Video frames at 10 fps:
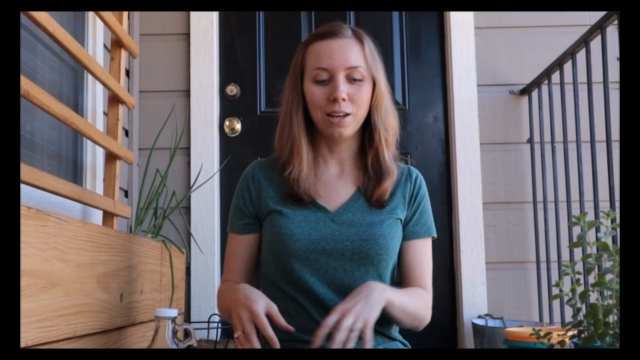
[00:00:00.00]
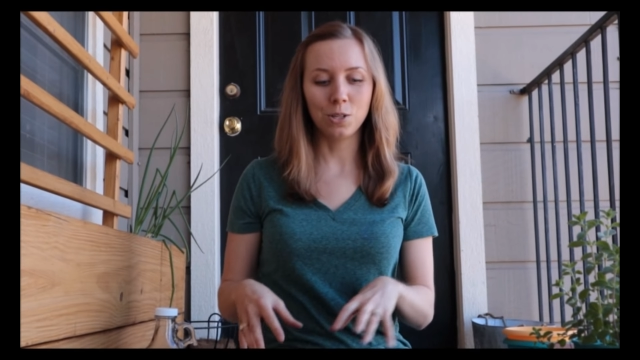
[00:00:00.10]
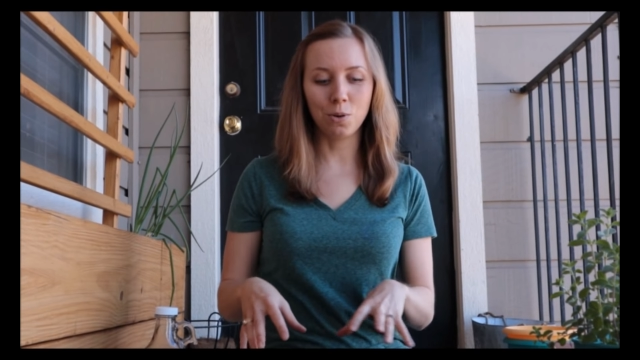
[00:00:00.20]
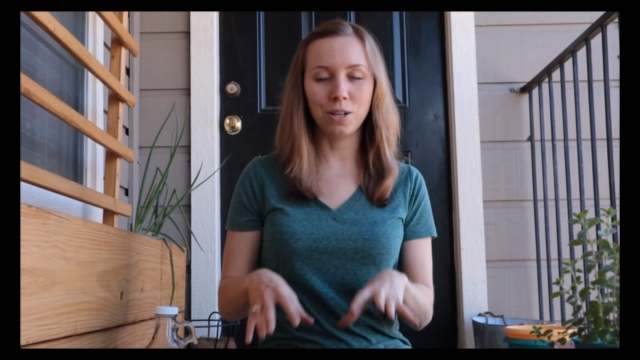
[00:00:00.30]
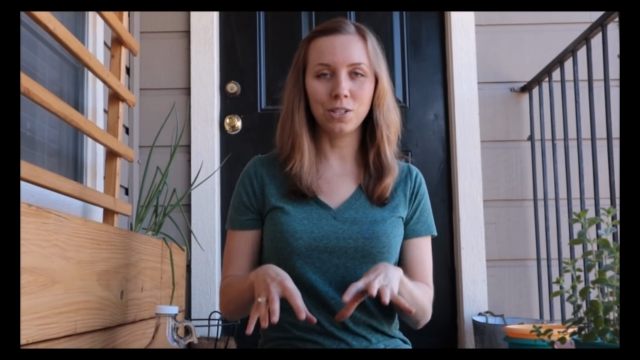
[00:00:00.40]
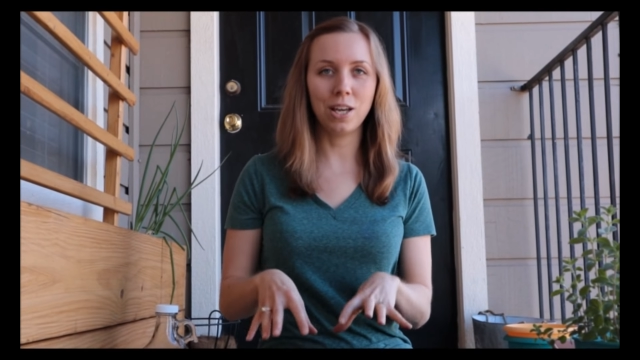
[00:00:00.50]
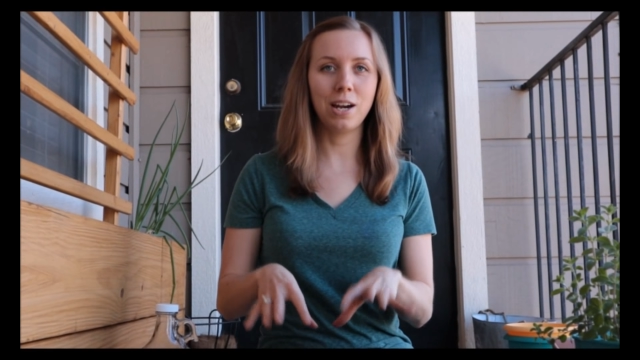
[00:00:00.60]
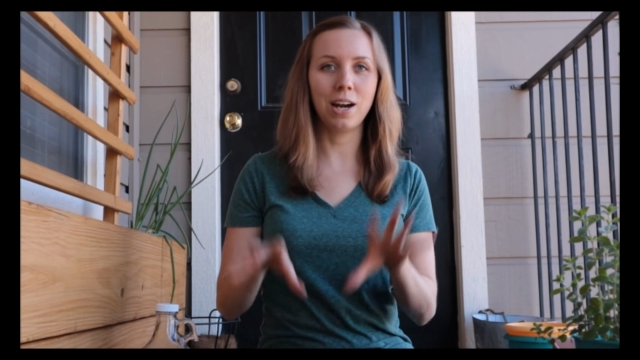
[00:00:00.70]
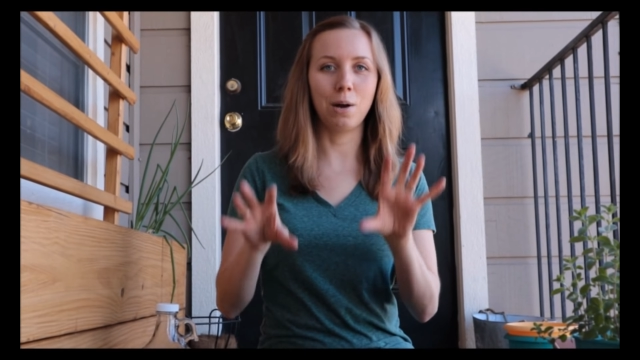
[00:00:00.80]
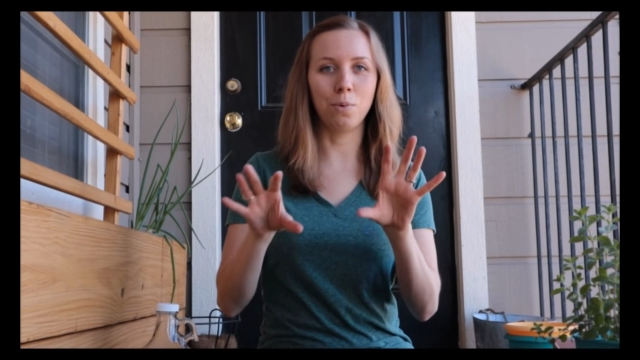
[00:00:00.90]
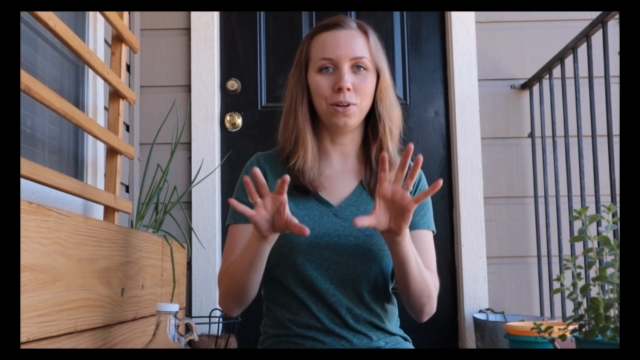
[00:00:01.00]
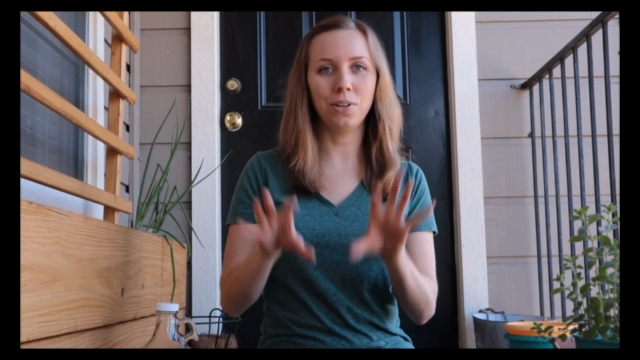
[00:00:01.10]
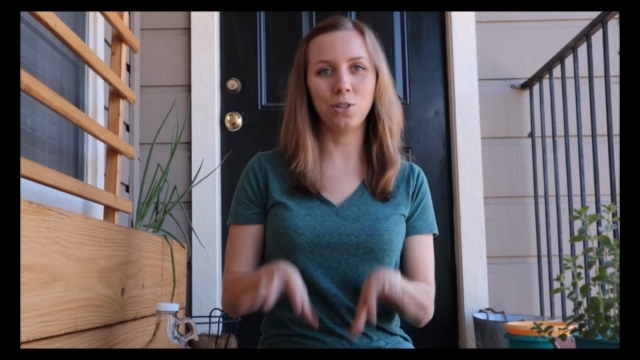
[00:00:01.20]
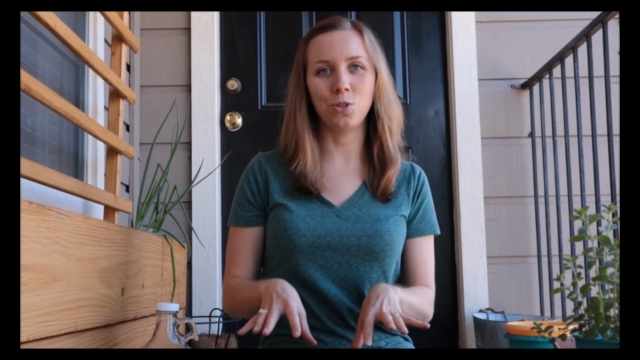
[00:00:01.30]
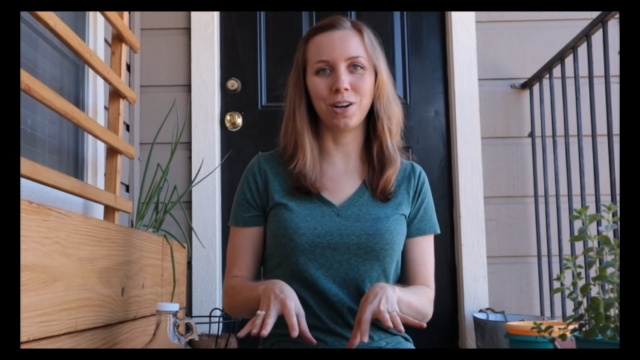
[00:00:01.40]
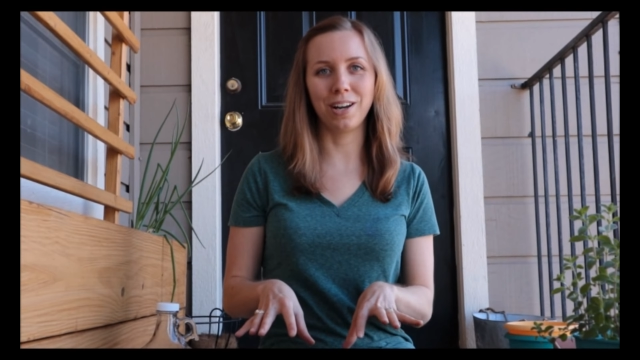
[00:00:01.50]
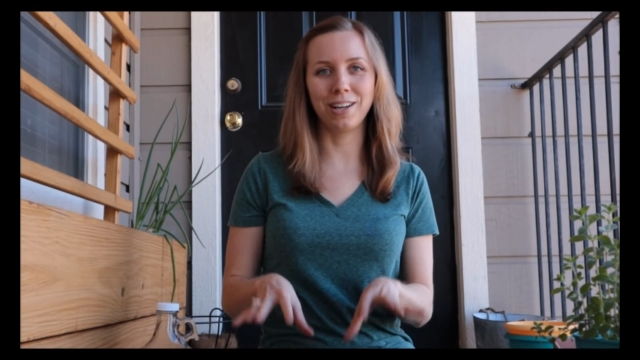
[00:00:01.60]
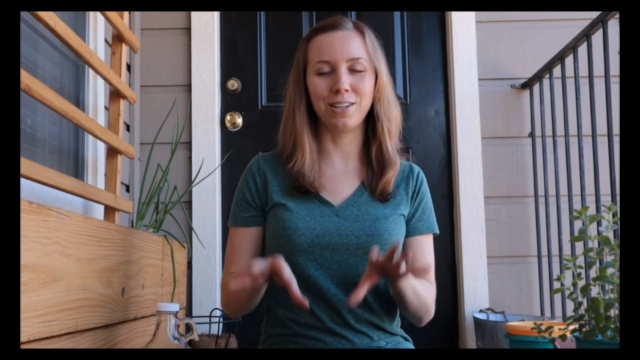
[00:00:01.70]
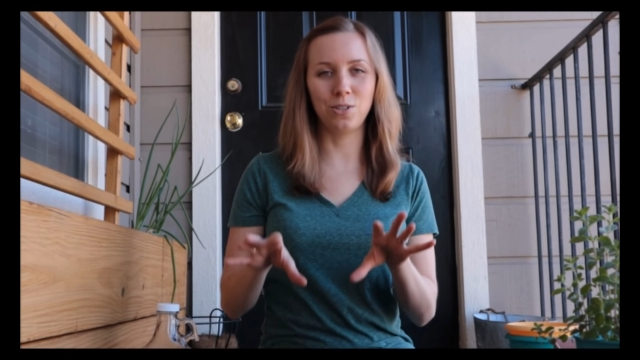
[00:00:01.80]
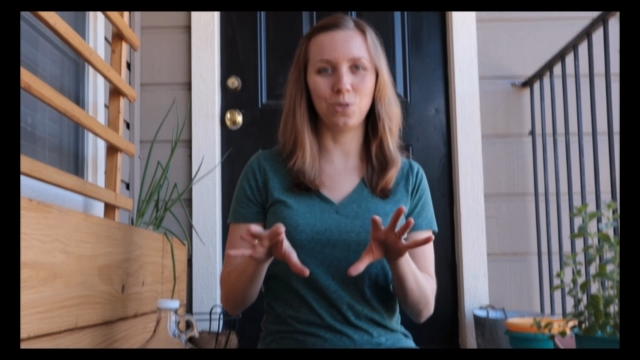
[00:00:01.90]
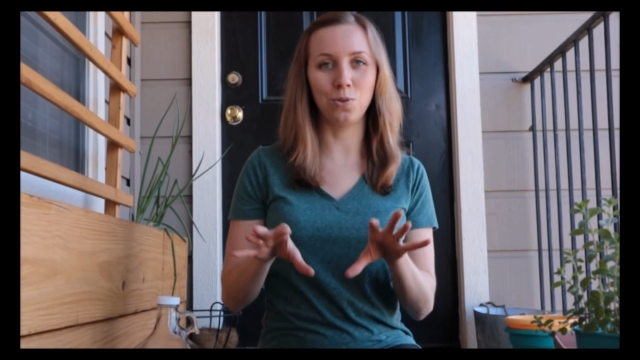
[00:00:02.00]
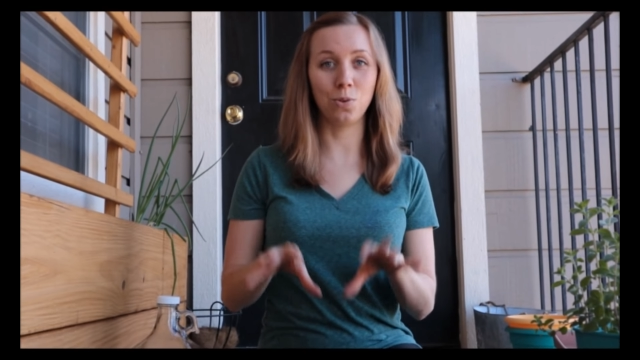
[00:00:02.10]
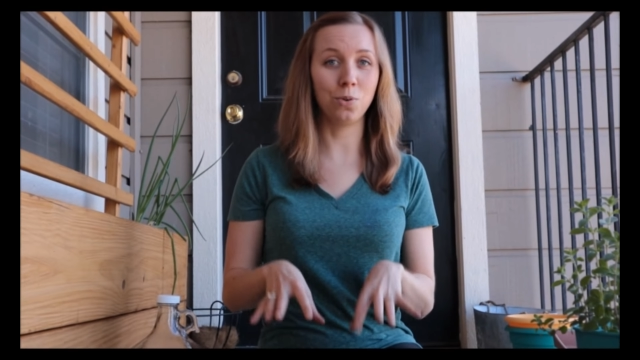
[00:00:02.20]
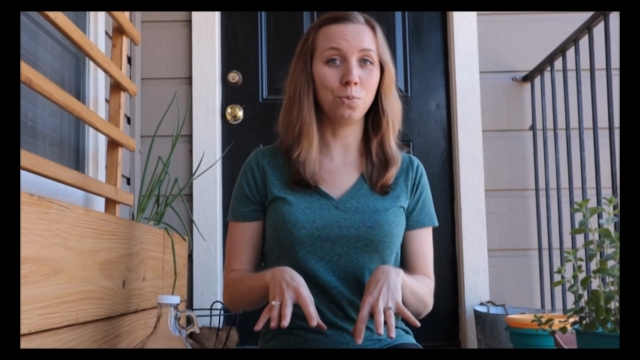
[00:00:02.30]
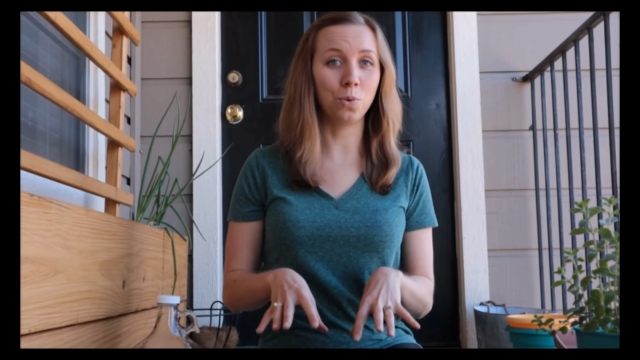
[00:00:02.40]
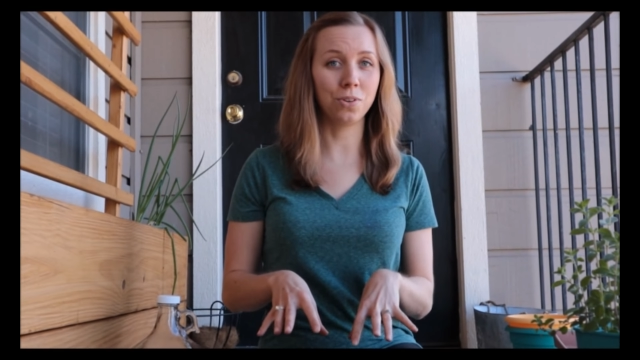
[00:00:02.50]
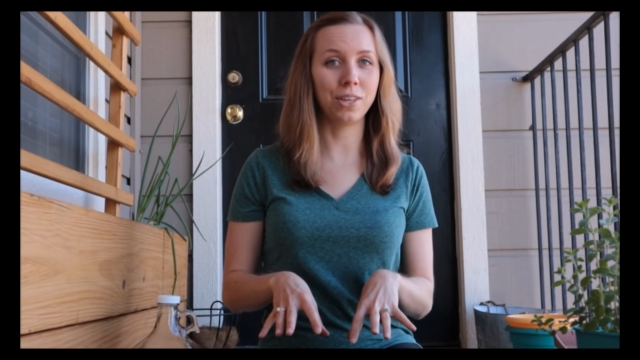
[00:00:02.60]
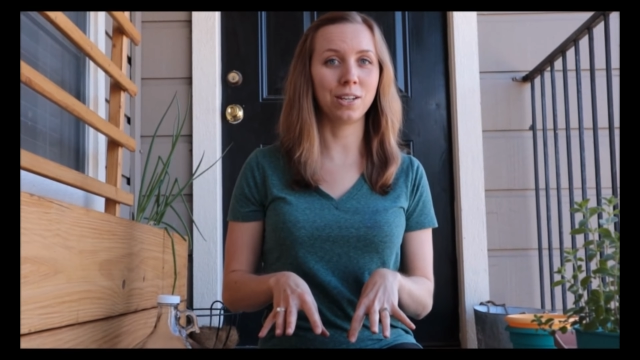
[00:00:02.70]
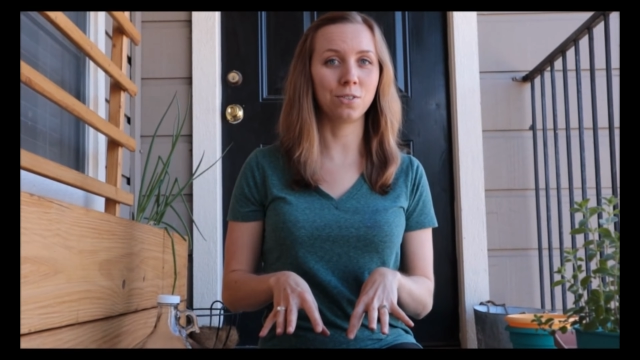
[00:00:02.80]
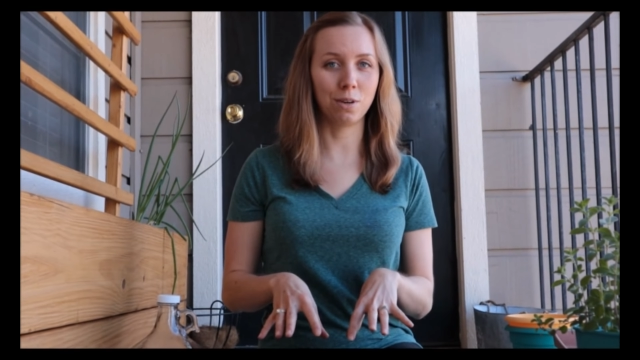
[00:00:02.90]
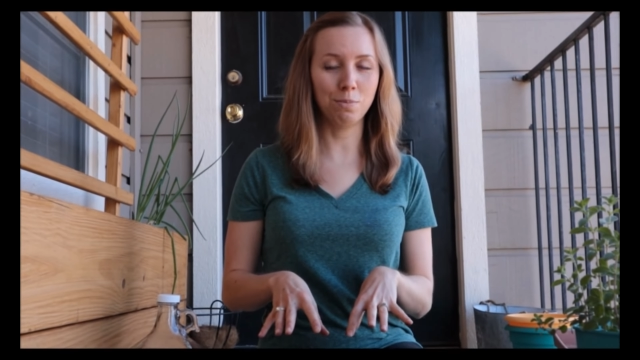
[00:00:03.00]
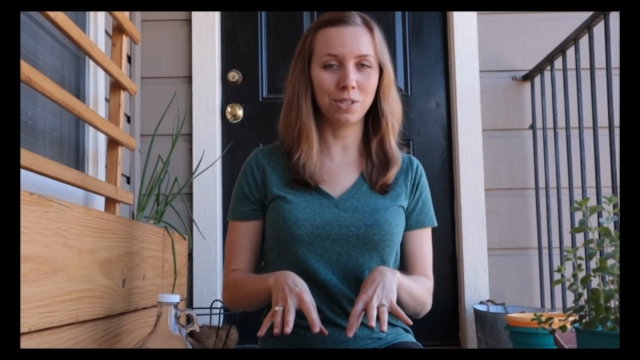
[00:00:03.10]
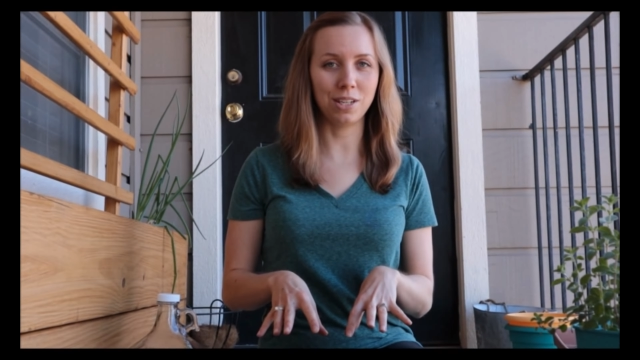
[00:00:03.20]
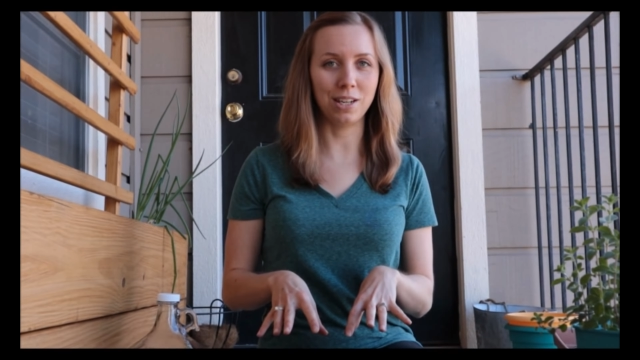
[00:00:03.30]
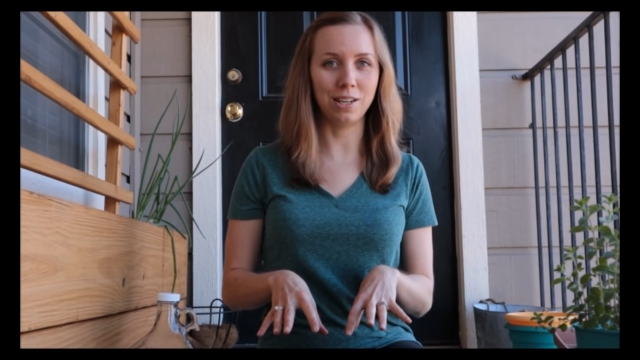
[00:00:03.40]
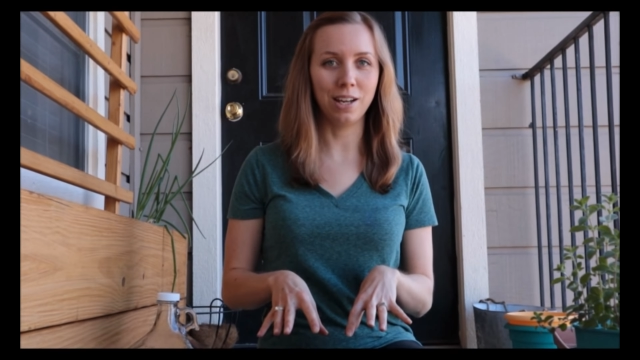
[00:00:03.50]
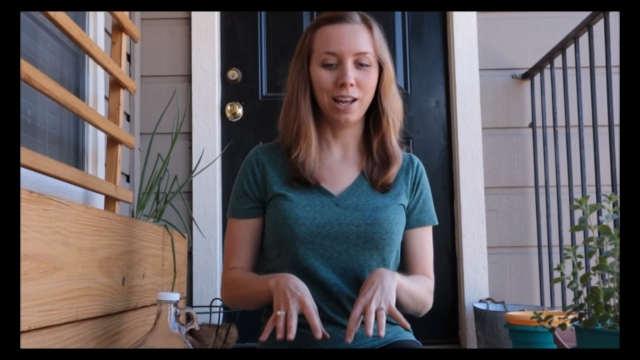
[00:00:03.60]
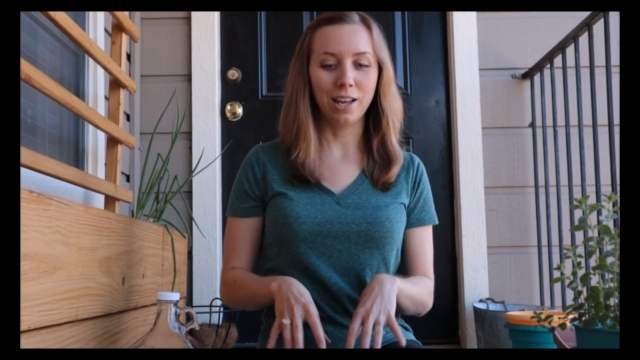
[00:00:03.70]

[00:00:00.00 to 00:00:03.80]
So I decided I wanted to try to grow more things from seed.